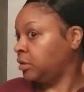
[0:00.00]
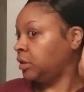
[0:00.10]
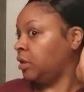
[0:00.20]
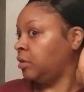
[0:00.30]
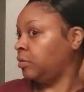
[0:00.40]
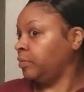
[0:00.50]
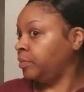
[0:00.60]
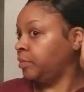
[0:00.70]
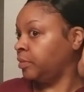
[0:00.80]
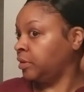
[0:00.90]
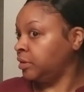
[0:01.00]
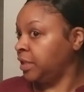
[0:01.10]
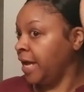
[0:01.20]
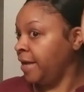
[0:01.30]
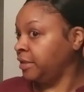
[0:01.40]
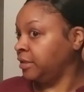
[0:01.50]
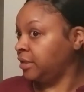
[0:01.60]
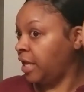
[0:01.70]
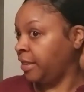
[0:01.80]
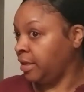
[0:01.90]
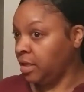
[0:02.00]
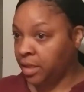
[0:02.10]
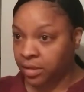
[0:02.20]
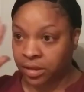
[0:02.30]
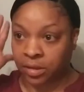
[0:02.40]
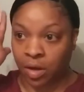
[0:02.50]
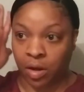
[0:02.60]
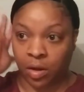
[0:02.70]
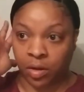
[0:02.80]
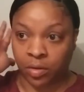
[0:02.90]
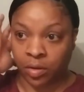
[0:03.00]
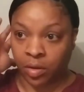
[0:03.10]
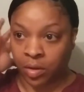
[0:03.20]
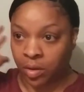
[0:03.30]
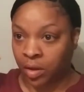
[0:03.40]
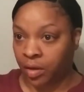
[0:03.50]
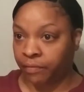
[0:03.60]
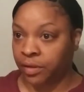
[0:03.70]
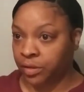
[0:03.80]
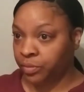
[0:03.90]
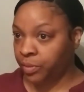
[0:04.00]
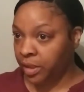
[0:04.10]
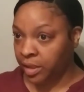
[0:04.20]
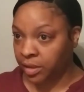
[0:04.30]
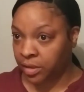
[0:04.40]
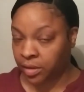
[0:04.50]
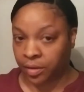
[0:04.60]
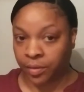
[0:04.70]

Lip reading: So that is the install of this wig.